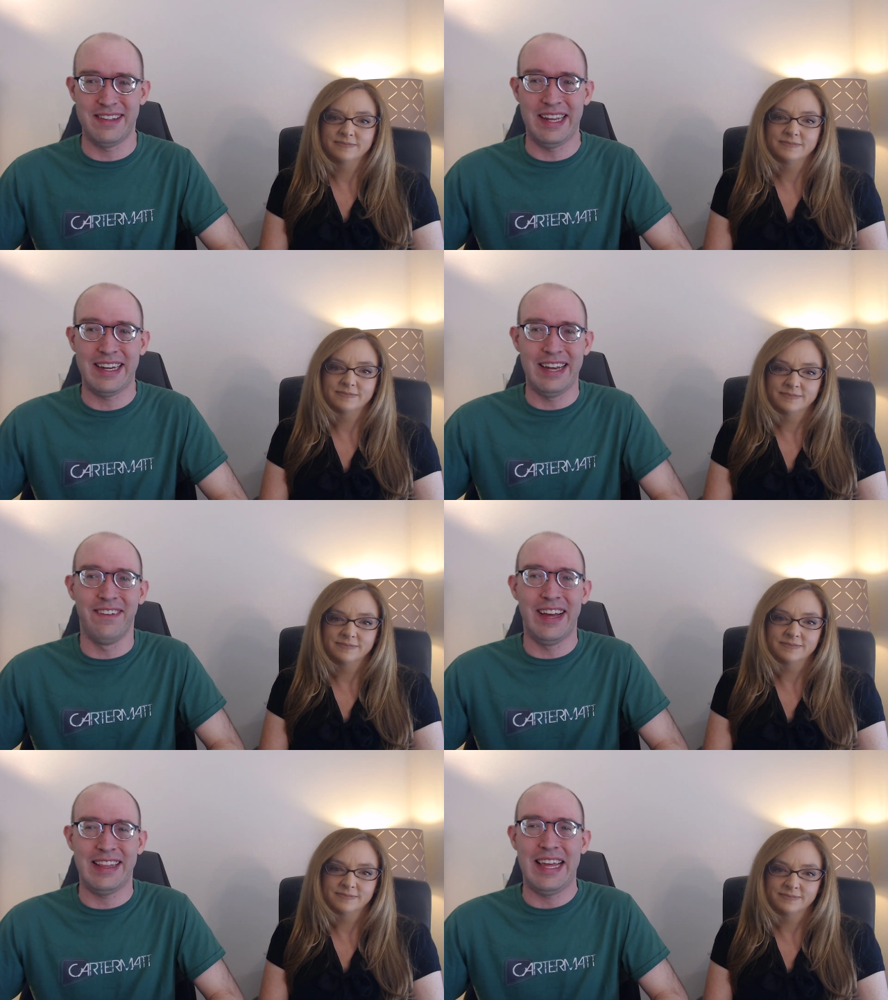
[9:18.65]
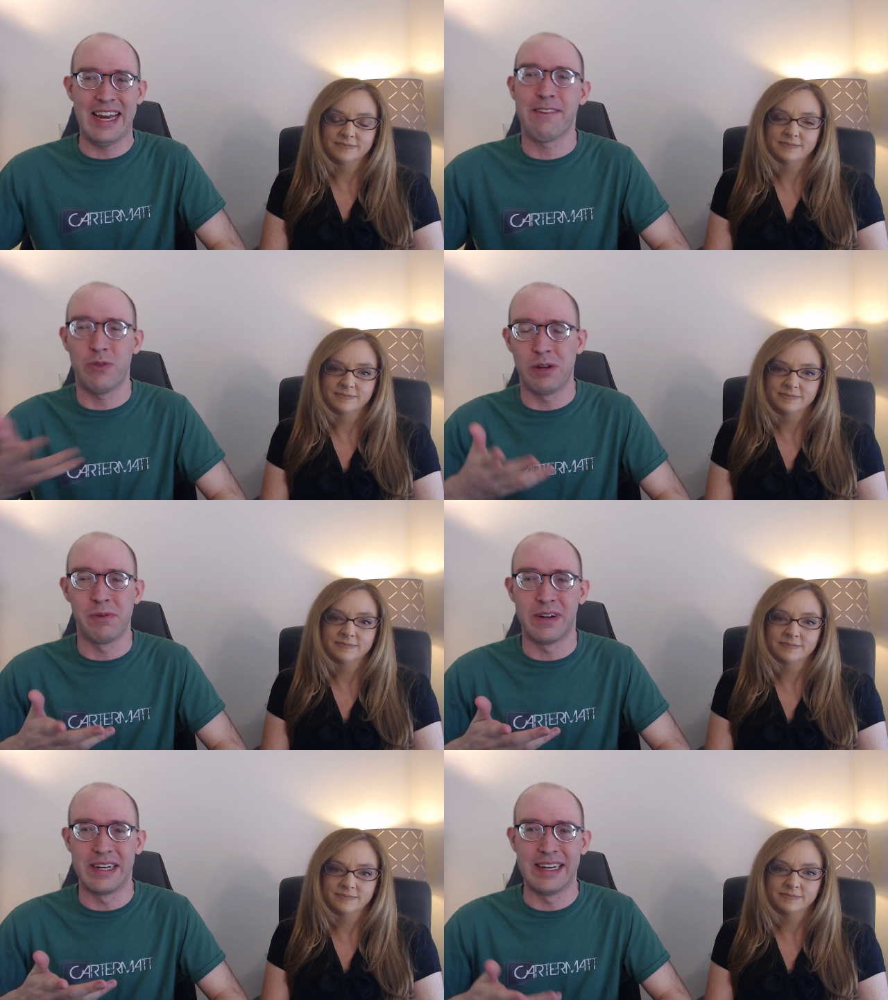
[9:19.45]
Speaker 1: I kind of like that
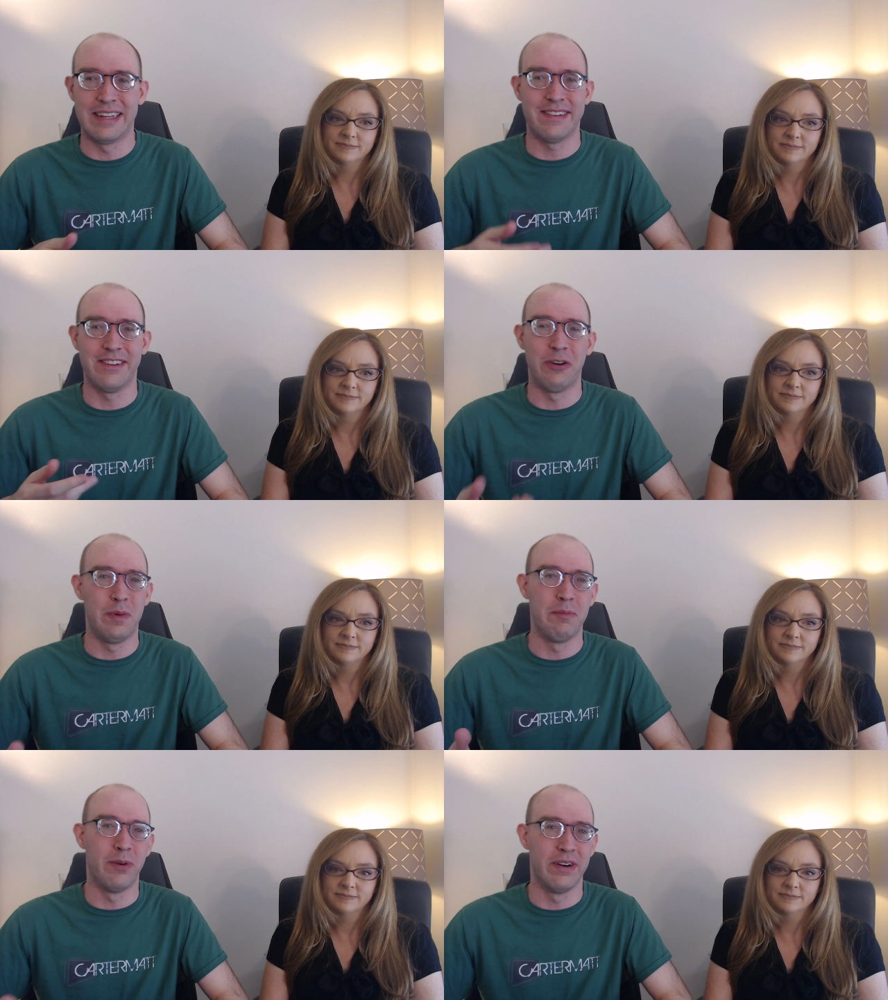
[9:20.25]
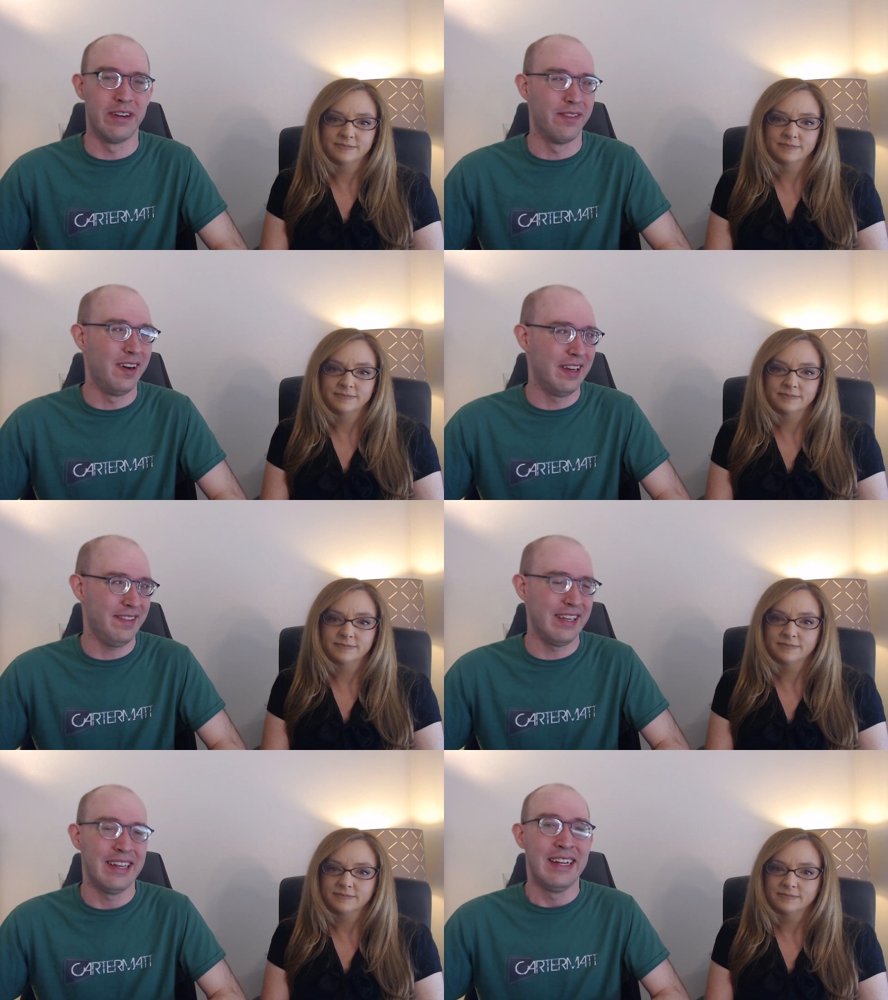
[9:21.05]
everyone is a little bit more nuanced,
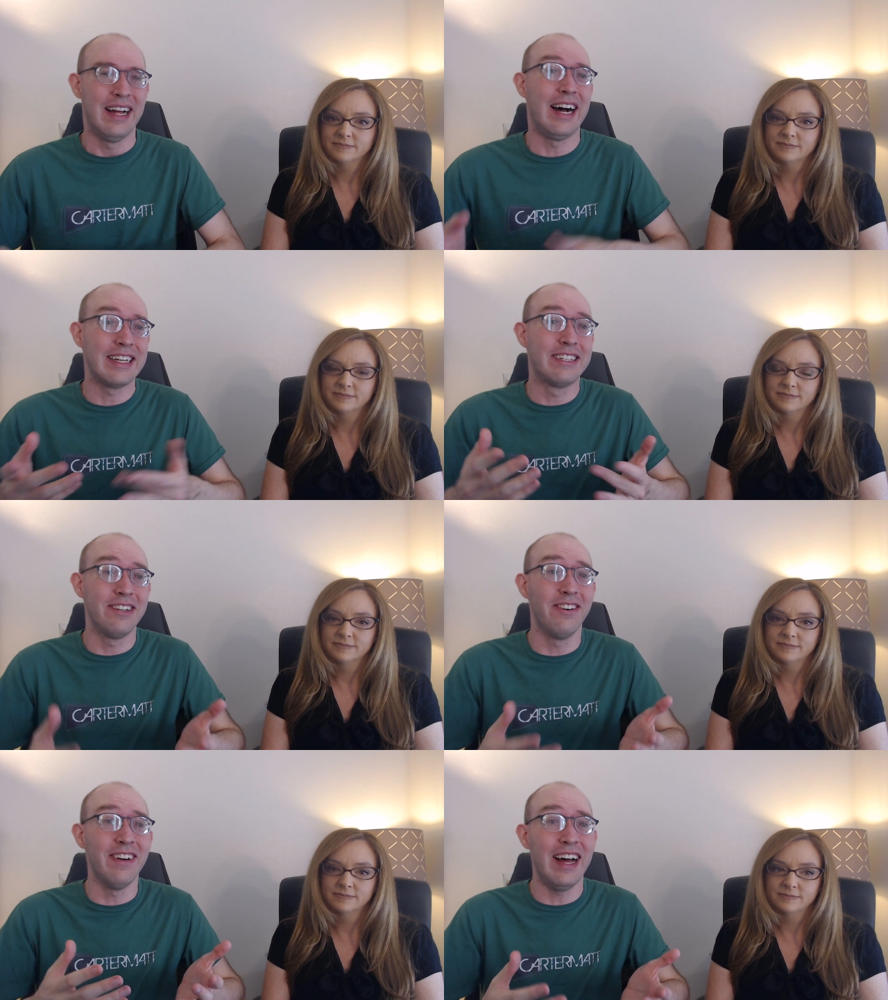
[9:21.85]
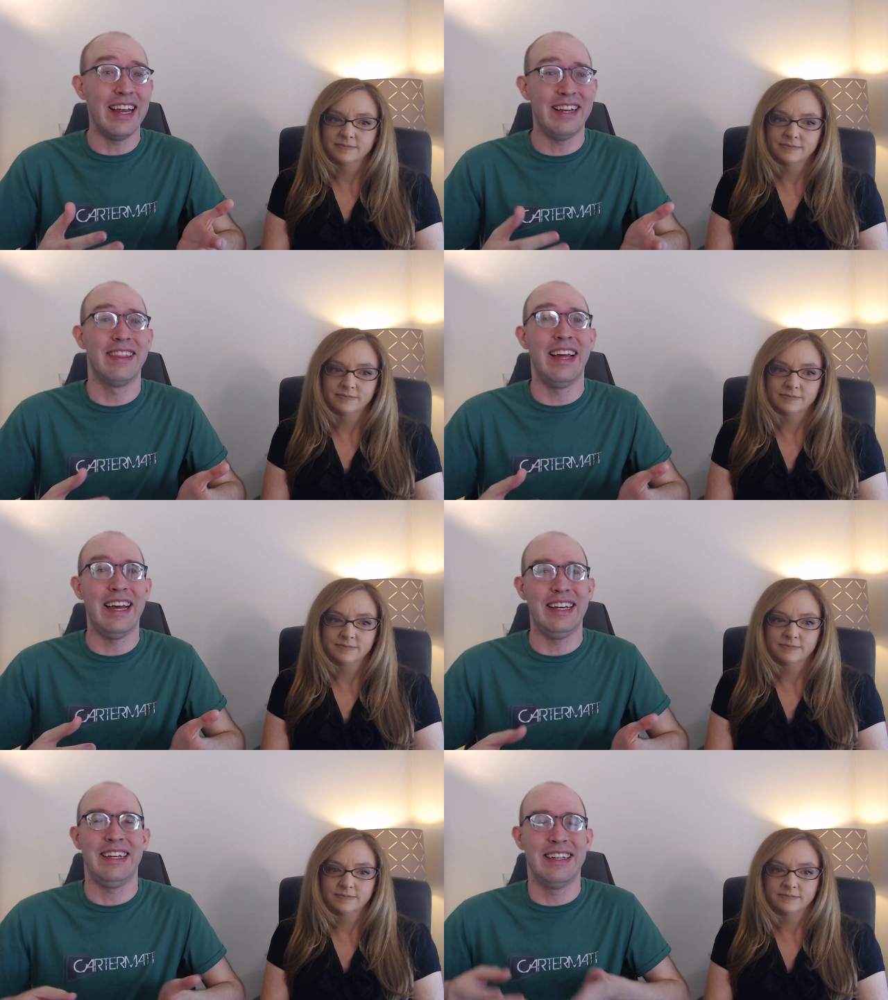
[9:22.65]
and I do like
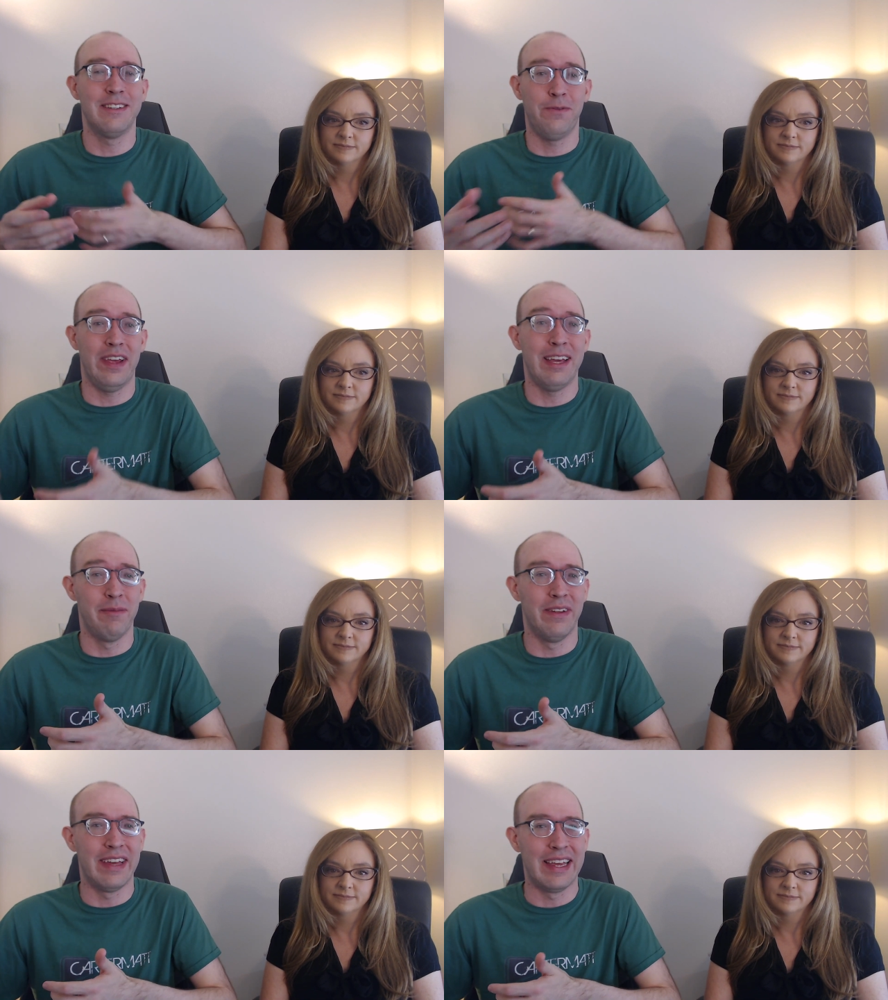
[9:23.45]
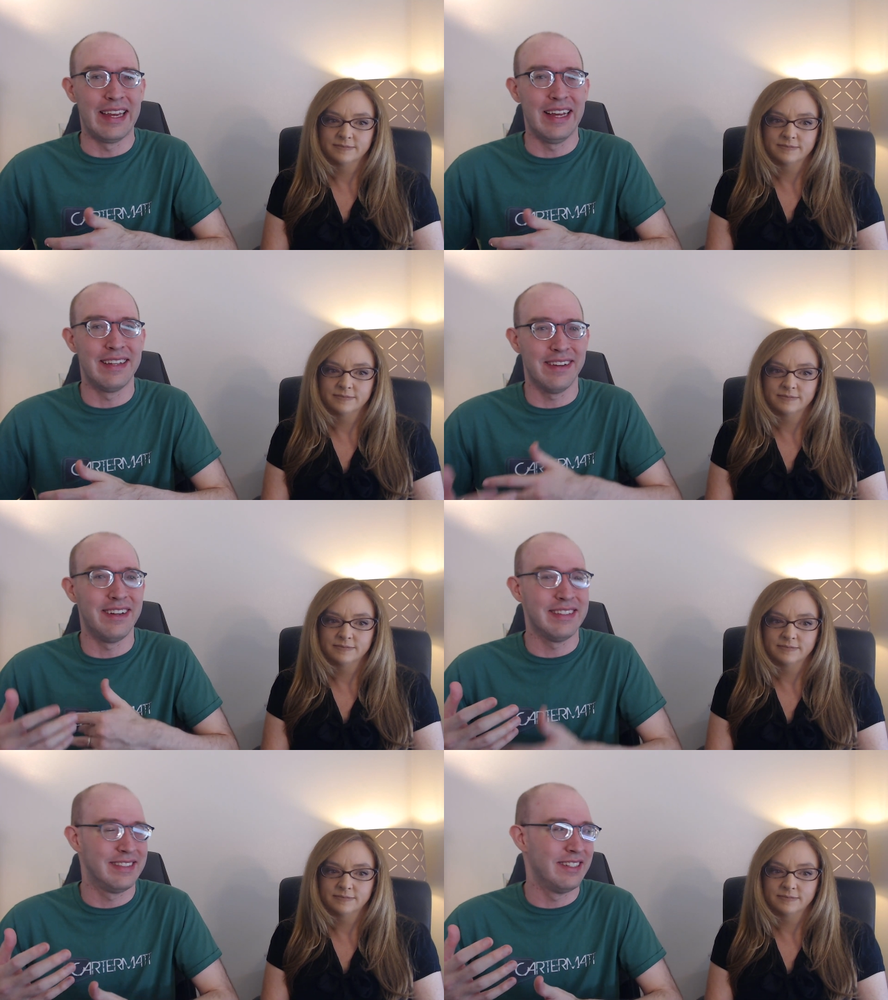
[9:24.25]
that his family is
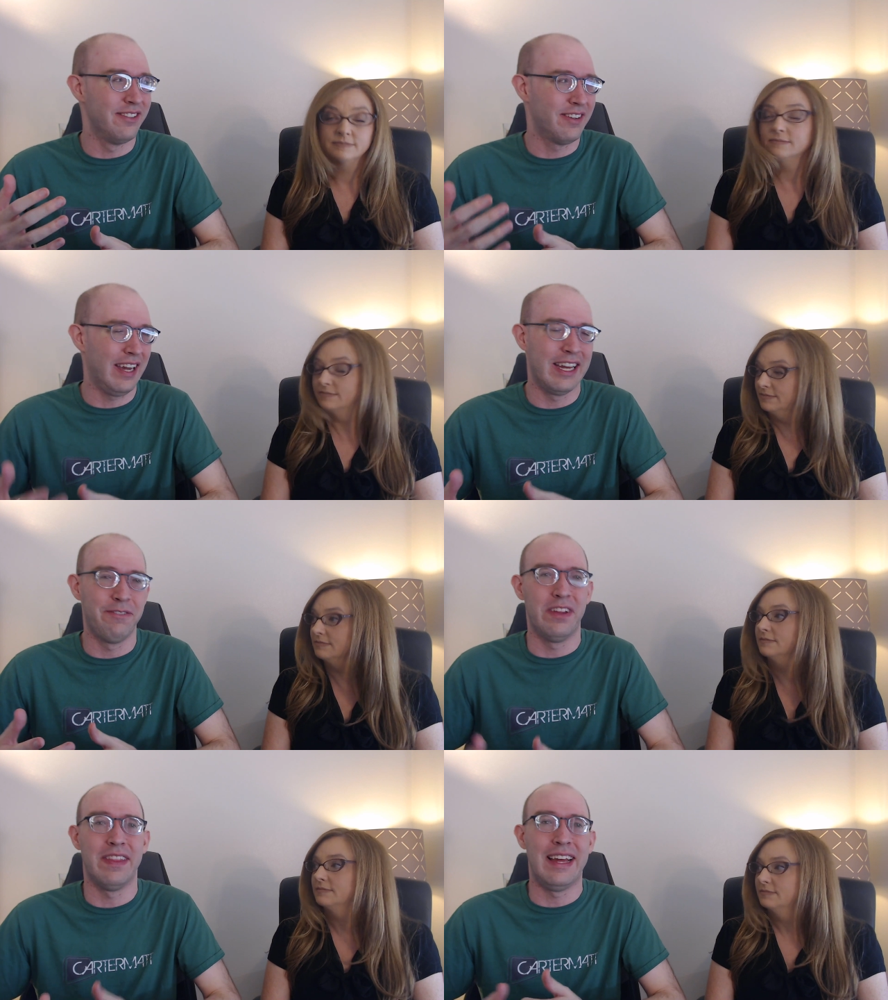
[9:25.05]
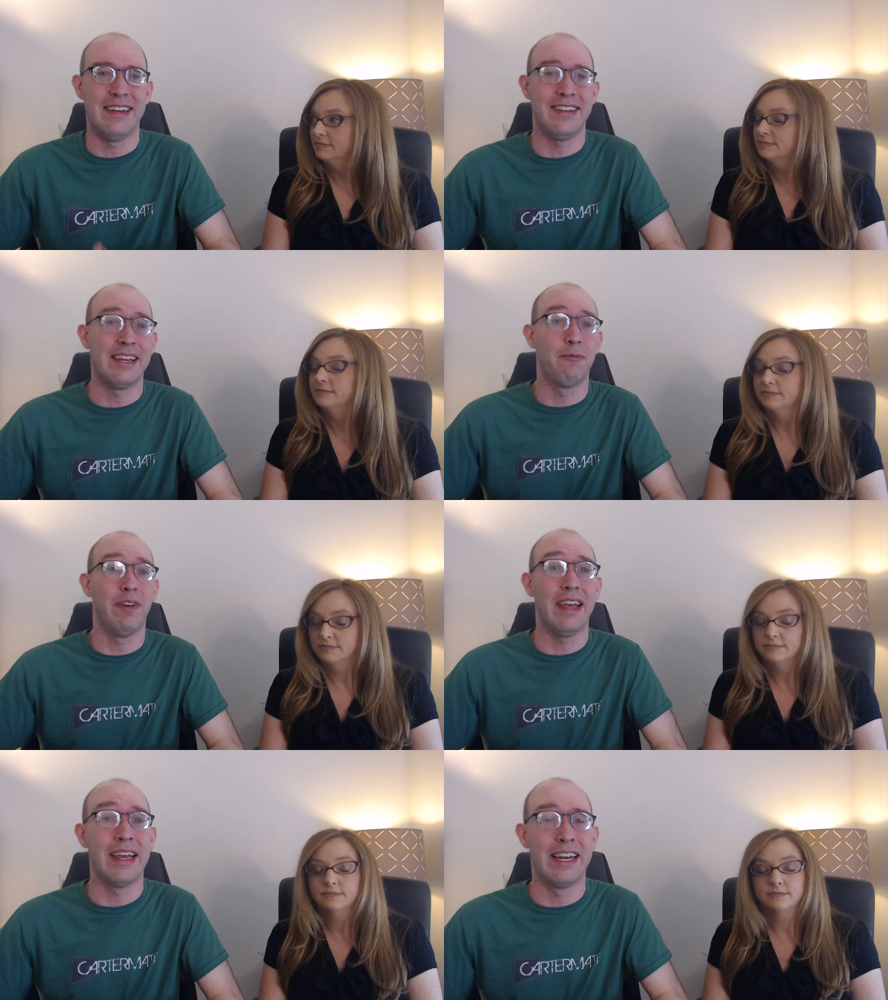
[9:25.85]
also kind of in that same
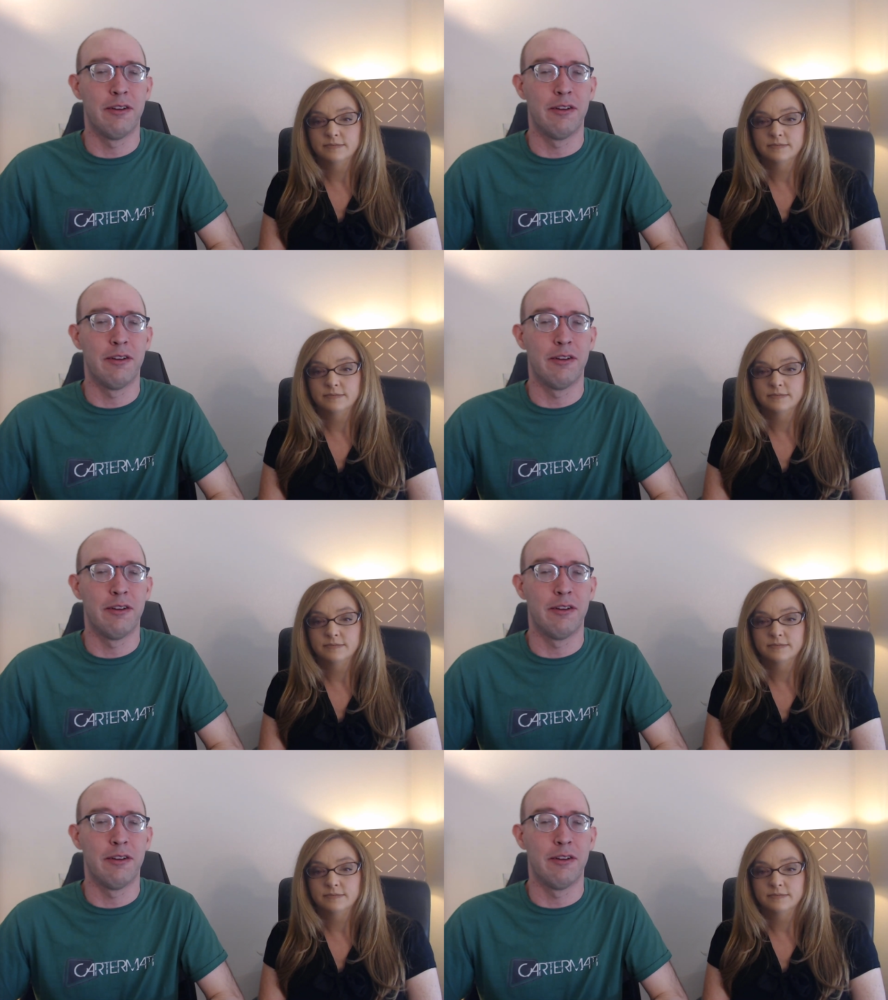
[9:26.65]
vein.